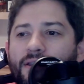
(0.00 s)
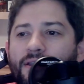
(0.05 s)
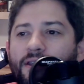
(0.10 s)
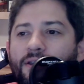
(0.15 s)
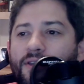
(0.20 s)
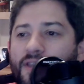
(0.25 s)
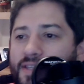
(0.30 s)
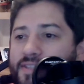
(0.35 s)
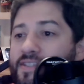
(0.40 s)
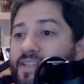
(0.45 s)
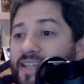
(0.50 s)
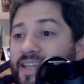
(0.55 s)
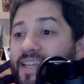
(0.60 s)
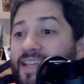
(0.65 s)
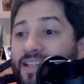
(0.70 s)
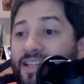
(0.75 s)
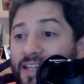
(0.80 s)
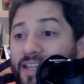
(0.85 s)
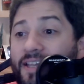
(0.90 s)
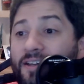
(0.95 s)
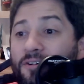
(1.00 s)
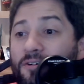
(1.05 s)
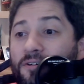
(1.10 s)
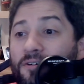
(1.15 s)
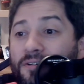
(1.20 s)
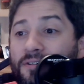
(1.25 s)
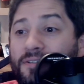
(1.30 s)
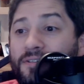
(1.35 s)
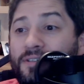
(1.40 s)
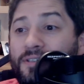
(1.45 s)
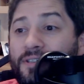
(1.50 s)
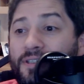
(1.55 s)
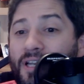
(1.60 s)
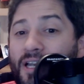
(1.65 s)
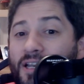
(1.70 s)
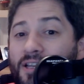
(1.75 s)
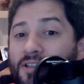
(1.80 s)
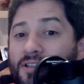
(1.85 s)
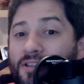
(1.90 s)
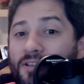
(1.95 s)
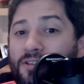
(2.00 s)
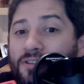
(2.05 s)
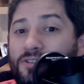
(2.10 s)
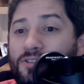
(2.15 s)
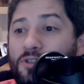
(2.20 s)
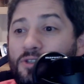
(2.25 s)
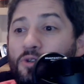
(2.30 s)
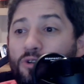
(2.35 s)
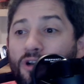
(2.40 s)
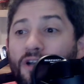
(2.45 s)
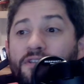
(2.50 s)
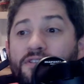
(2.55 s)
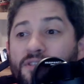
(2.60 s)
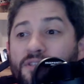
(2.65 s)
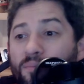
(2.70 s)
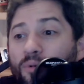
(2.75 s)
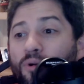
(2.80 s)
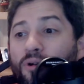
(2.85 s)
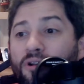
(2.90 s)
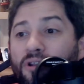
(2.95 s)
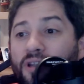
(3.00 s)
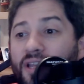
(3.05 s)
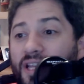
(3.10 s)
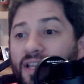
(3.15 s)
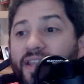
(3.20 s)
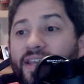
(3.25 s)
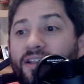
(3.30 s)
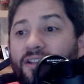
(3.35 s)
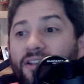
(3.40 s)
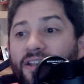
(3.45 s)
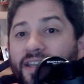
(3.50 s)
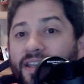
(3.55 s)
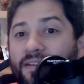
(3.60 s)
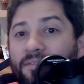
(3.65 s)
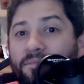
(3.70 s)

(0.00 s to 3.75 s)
Is it illegal to cross the border illegally?